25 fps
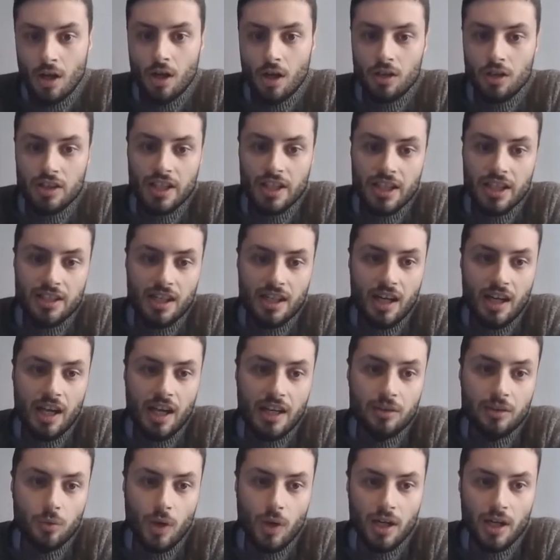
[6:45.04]
On the other
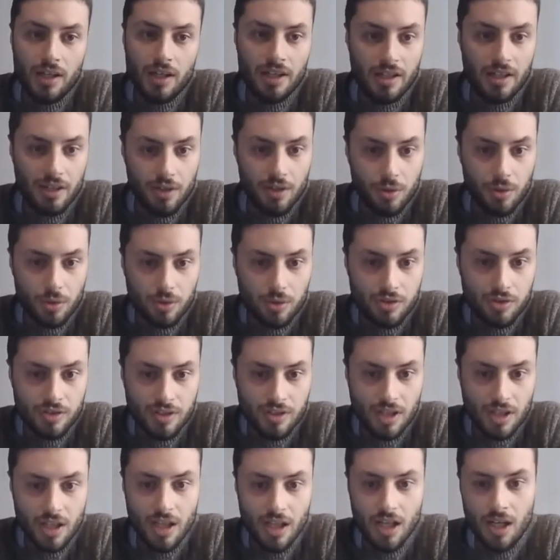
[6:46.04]
hand, one can use
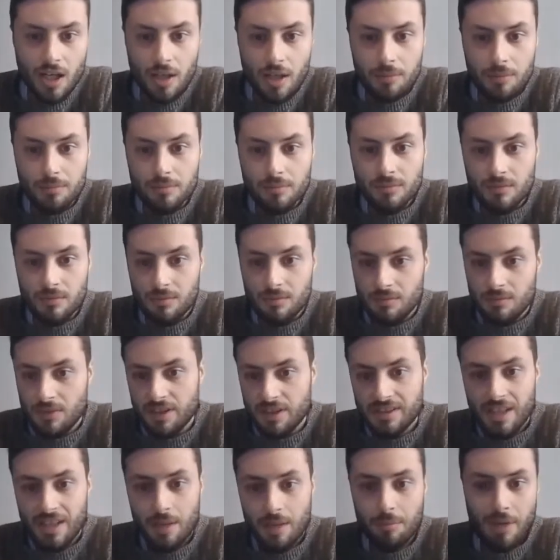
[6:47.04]
the
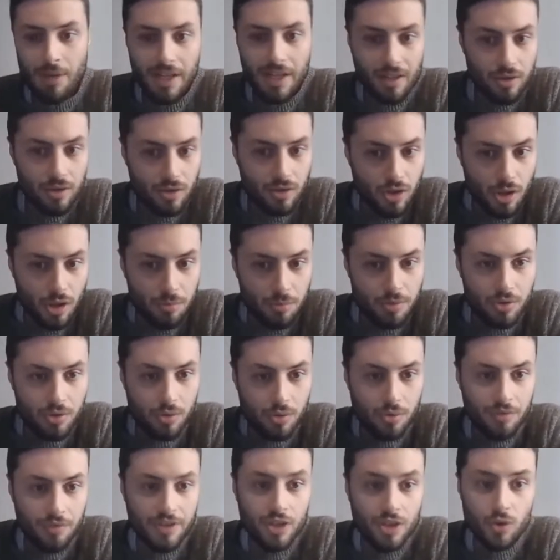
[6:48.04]
same microscope
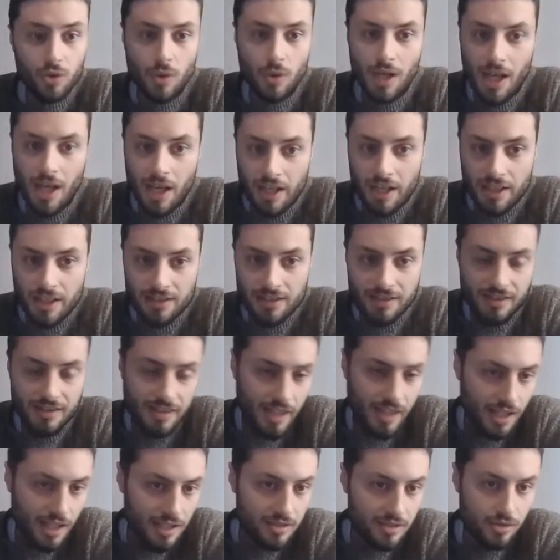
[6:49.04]
to visualize
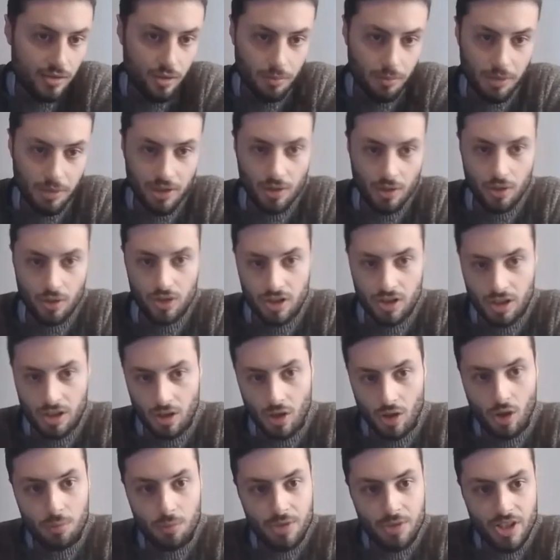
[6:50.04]
cells or biological
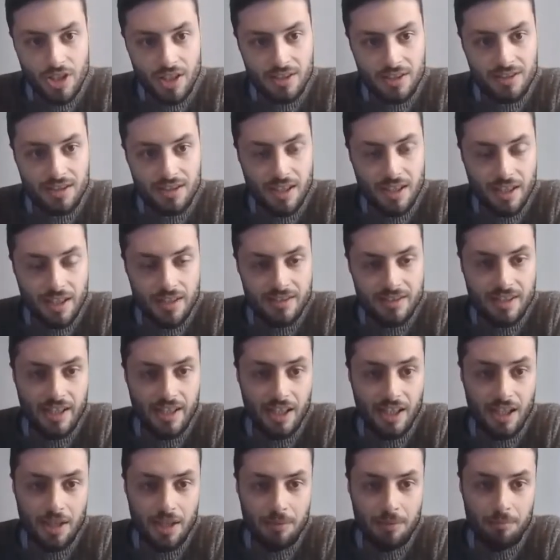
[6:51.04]
objects as
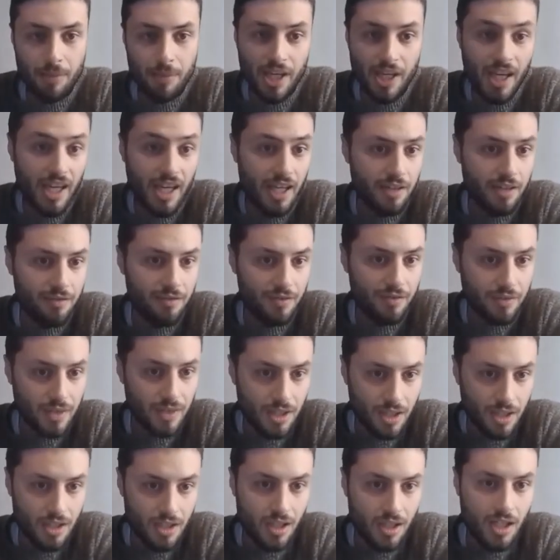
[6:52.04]
they behave.
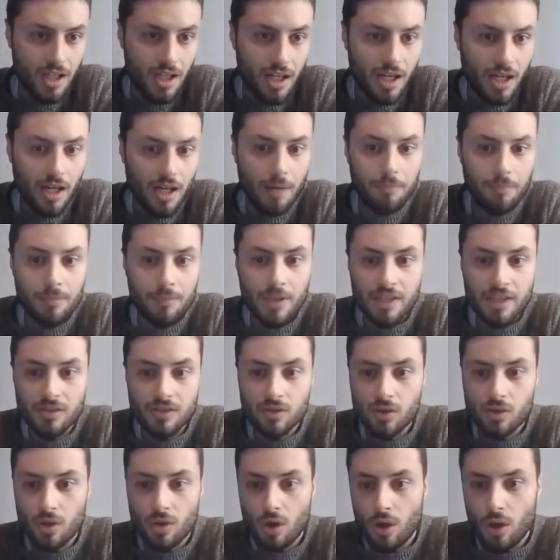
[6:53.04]
And
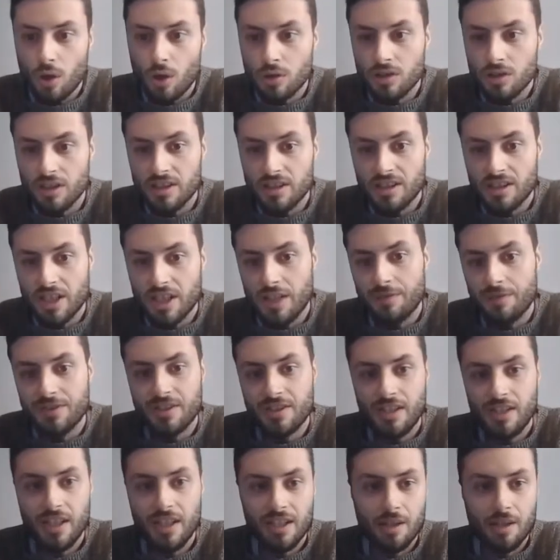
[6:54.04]
so this gives
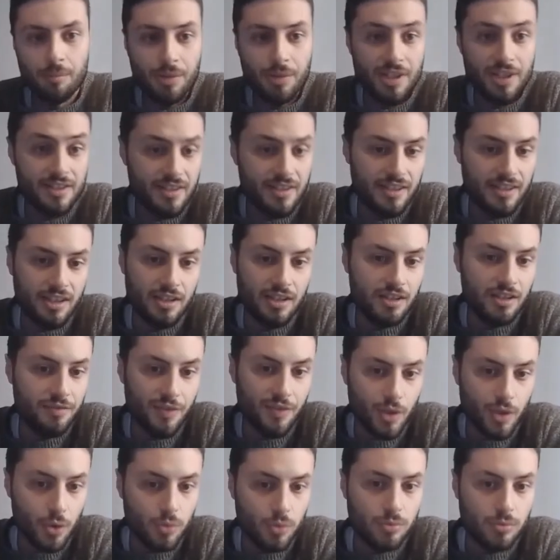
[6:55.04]
an unprecedented
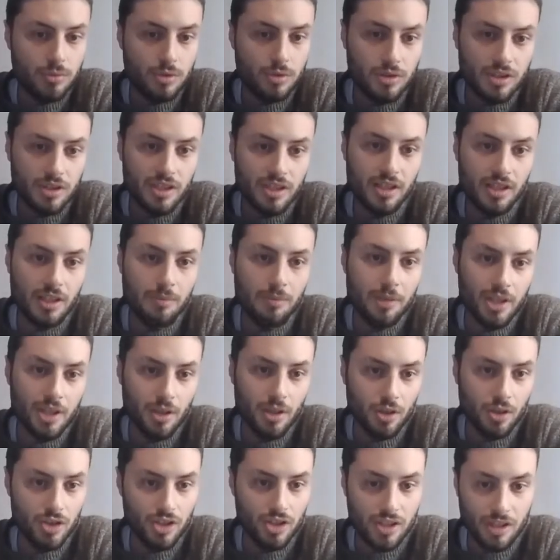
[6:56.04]
view on the
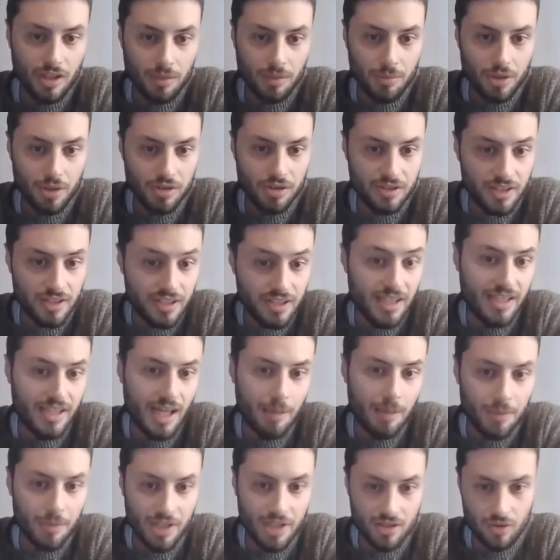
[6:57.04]
biological process, the
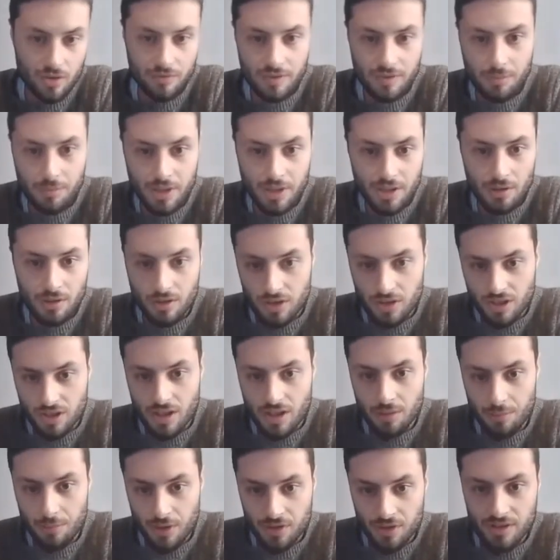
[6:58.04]
dynamics of the
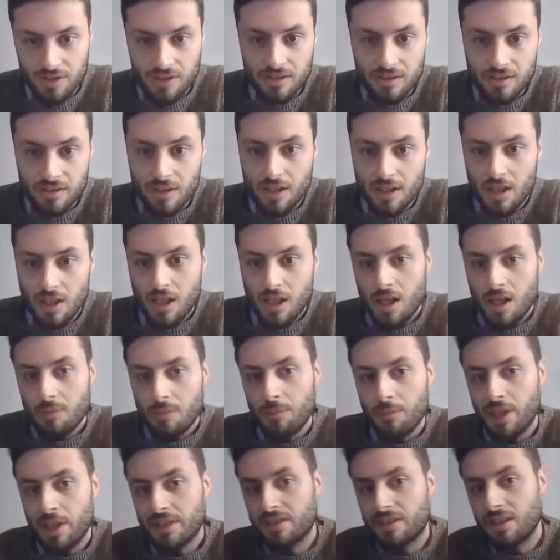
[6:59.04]
biological process,
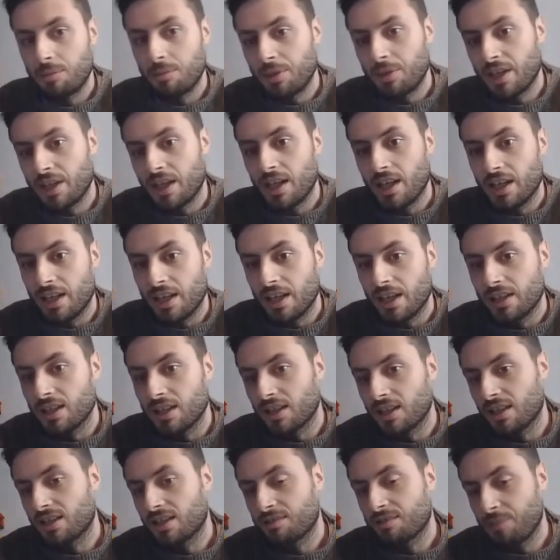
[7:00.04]
but typically at the
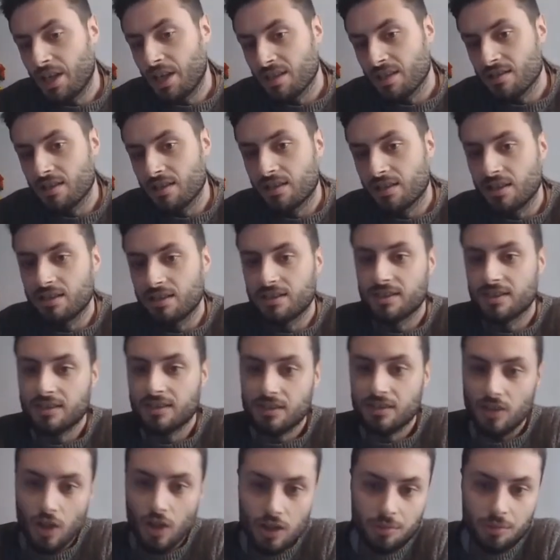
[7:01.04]
expense that it's
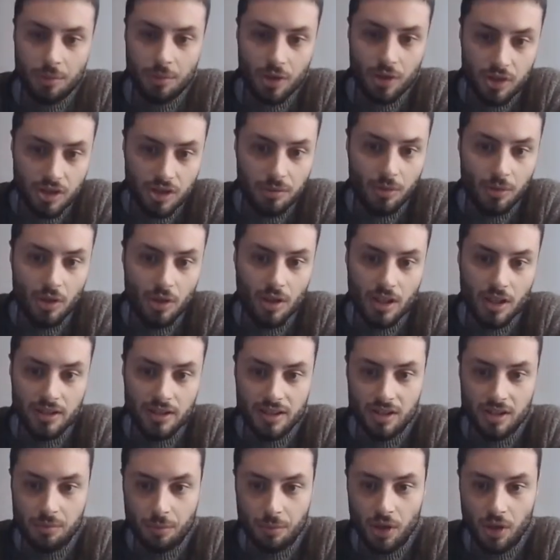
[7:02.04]
not possible at
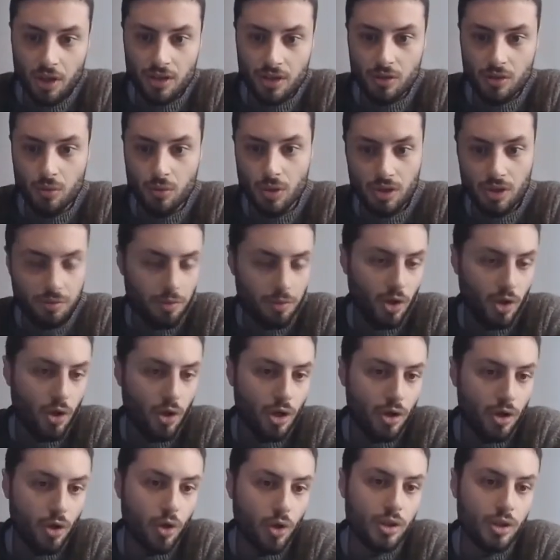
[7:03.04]
this point to
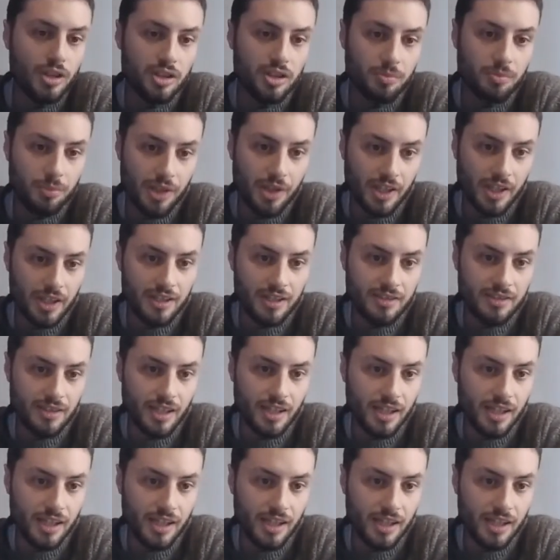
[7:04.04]
explore all the space